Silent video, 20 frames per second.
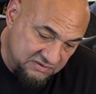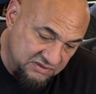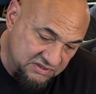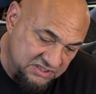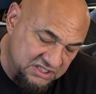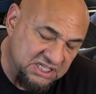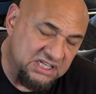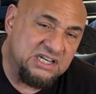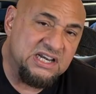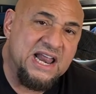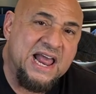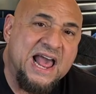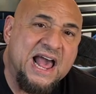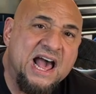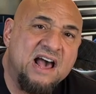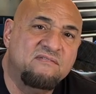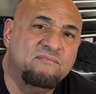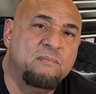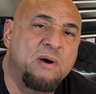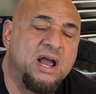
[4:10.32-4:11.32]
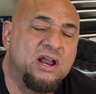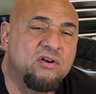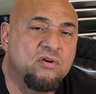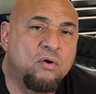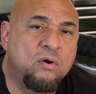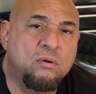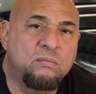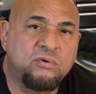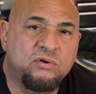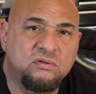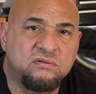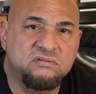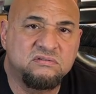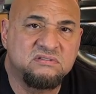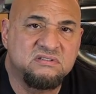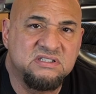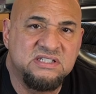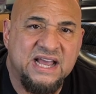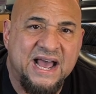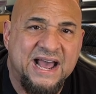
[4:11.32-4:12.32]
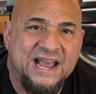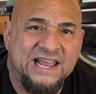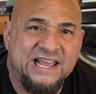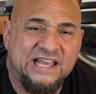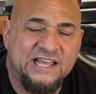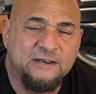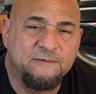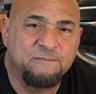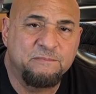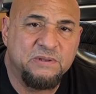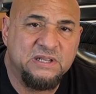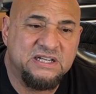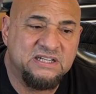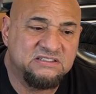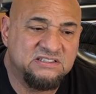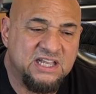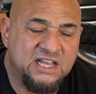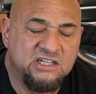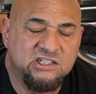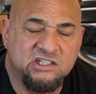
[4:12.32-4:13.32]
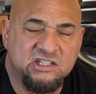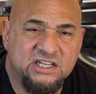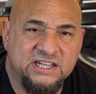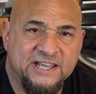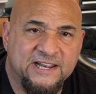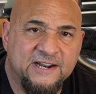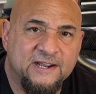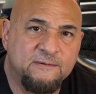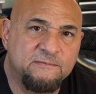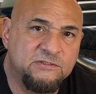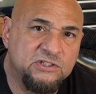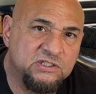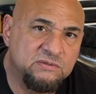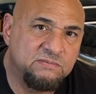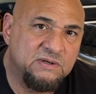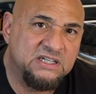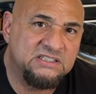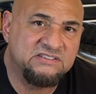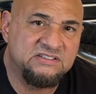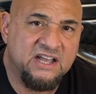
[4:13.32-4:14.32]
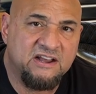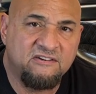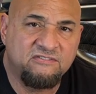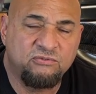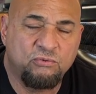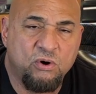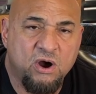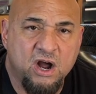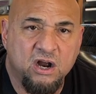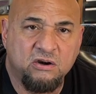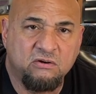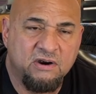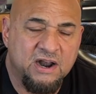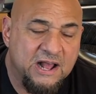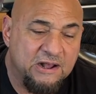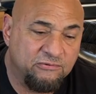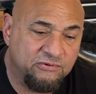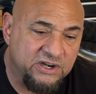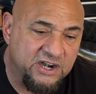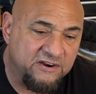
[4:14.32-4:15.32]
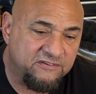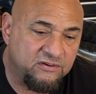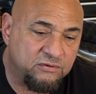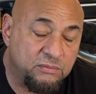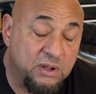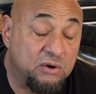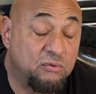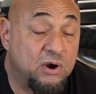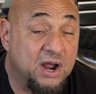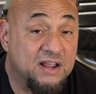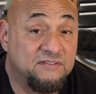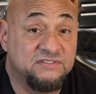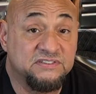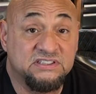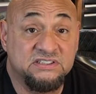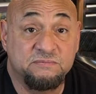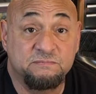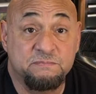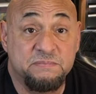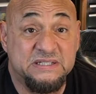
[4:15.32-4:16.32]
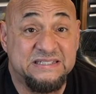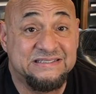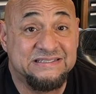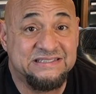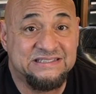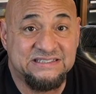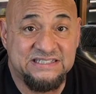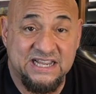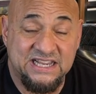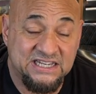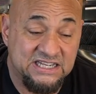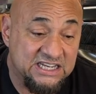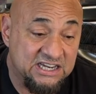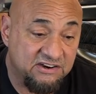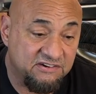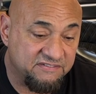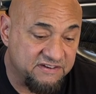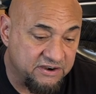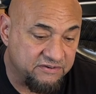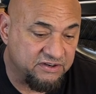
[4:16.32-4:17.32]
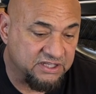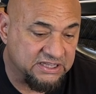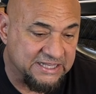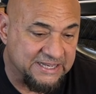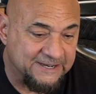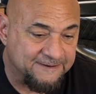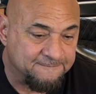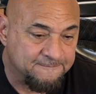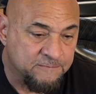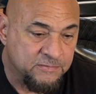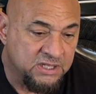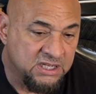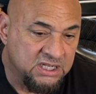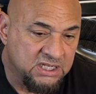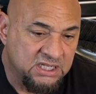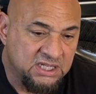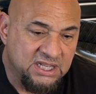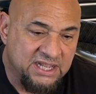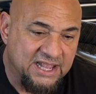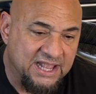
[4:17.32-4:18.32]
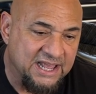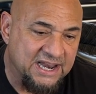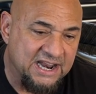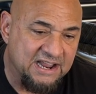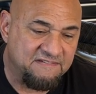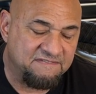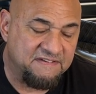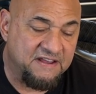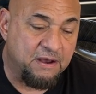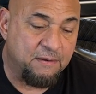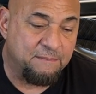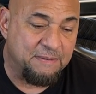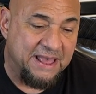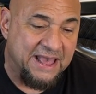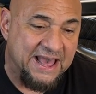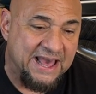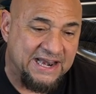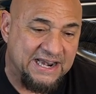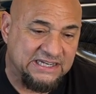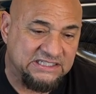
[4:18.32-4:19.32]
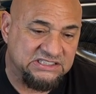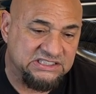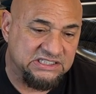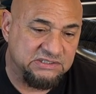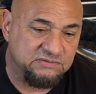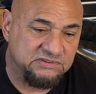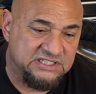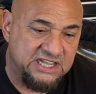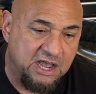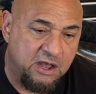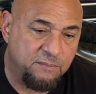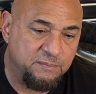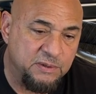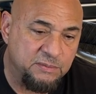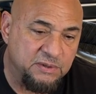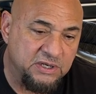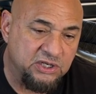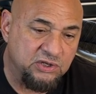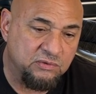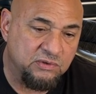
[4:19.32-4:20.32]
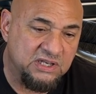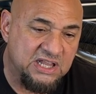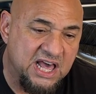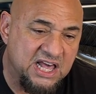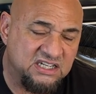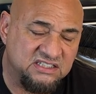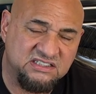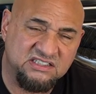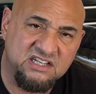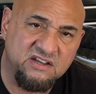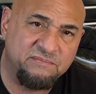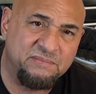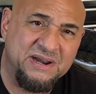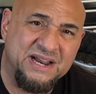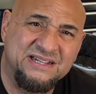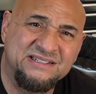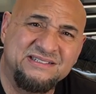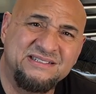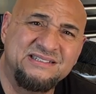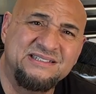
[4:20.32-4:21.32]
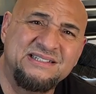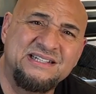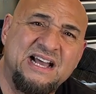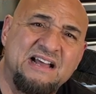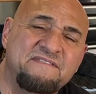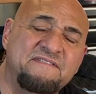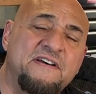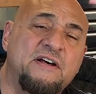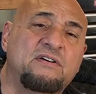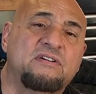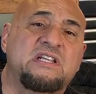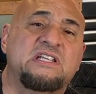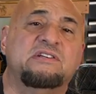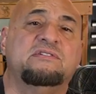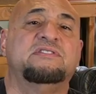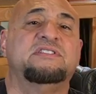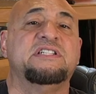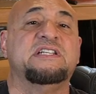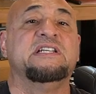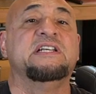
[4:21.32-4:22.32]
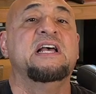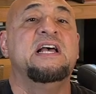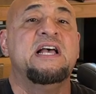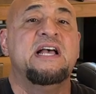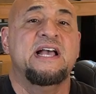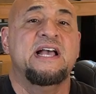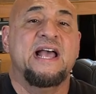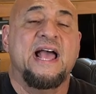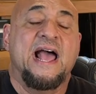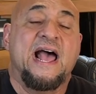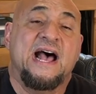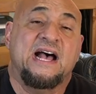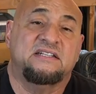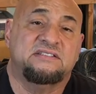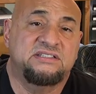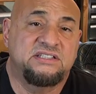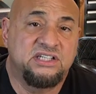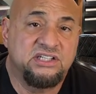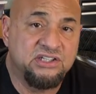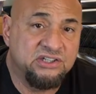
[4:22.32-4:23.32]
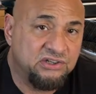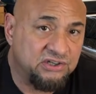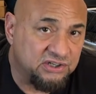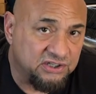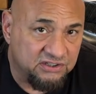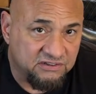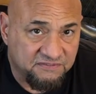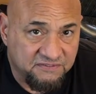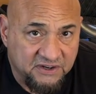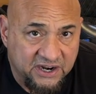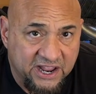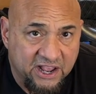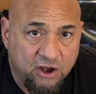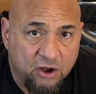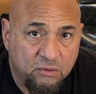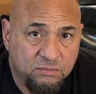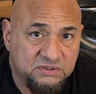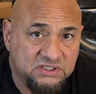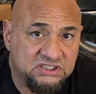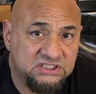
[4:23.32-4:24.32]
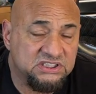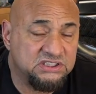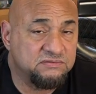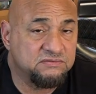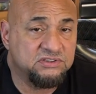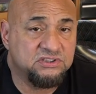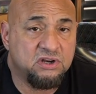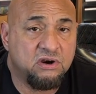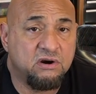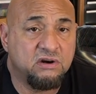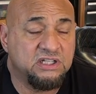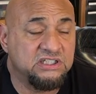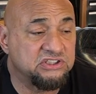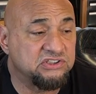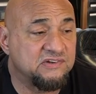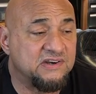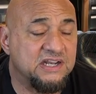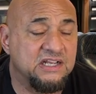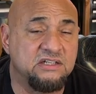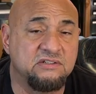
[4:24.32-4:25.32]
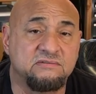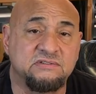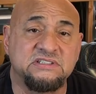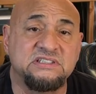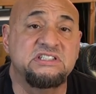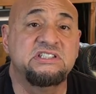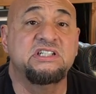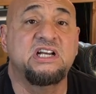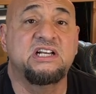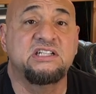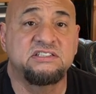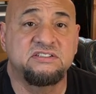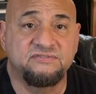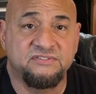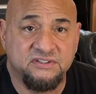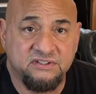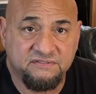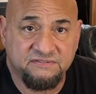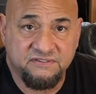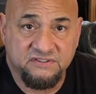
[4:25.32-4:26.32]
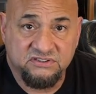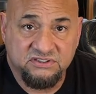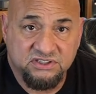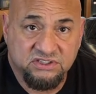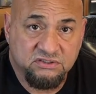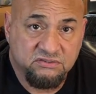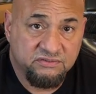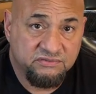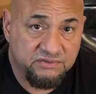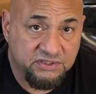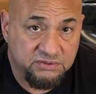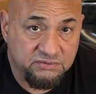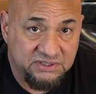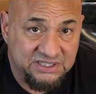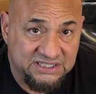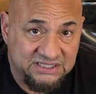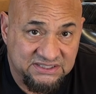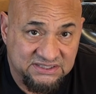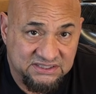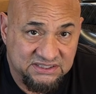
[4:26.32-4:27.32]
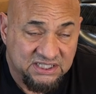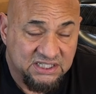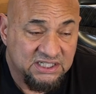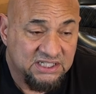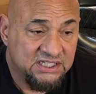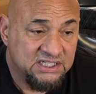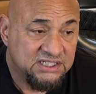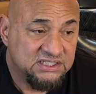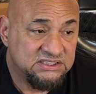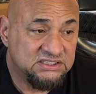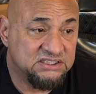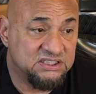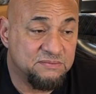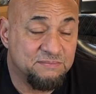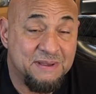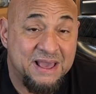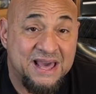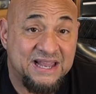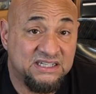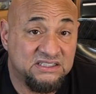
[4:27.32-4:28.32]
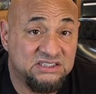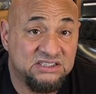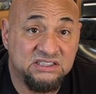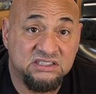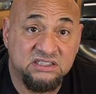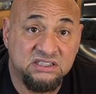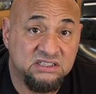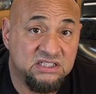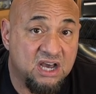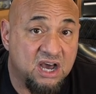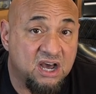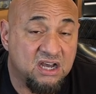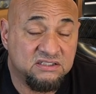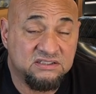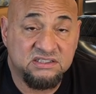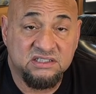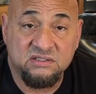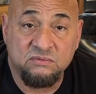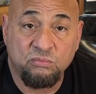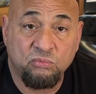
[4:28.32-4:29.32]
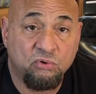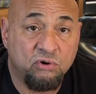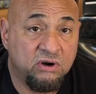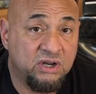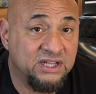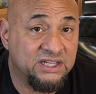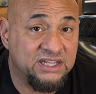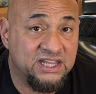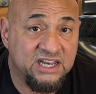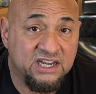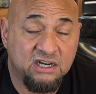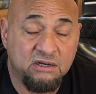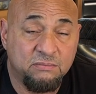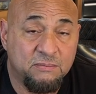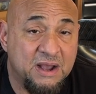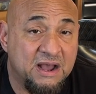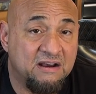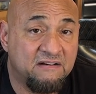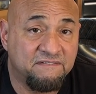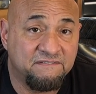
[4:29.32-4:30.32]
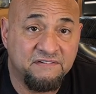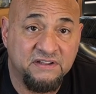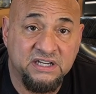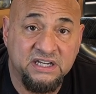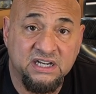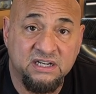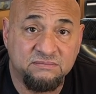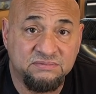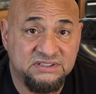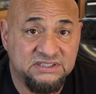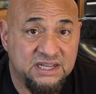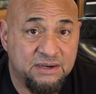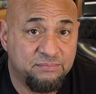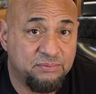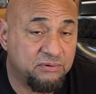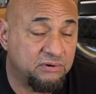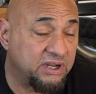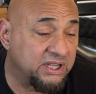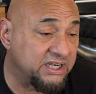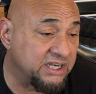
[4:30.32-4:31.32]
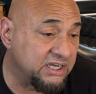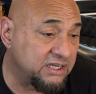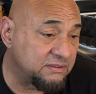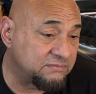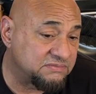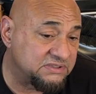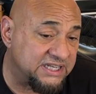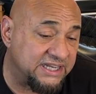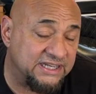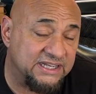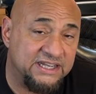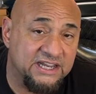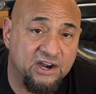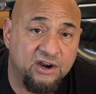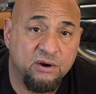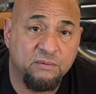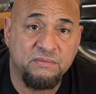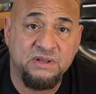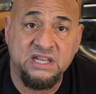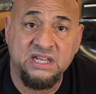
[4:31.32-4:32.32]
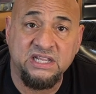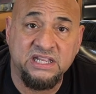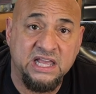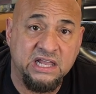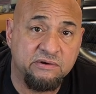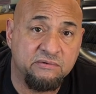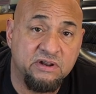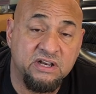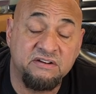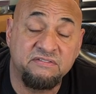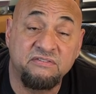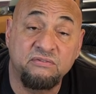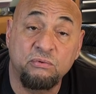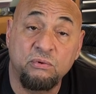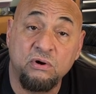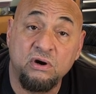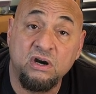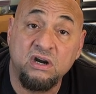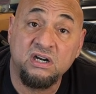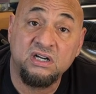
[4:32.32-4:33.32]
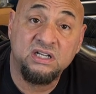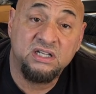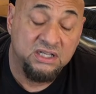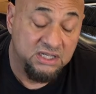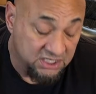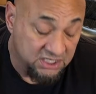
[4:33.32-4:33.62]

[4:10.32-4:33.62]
didn't have my normal diet because I couldn't get up, cook myself, walk around, whatever. My wife is busy taking care of everything. And I felt bad. She was helping me do a lot of stuff, but I felt guilty asking her for help because she was already trying to adjust for the first 2-3 weeks to managing the dogs in the morning, getting them out, feeding them, separating them, taking care of me, getting ready for work,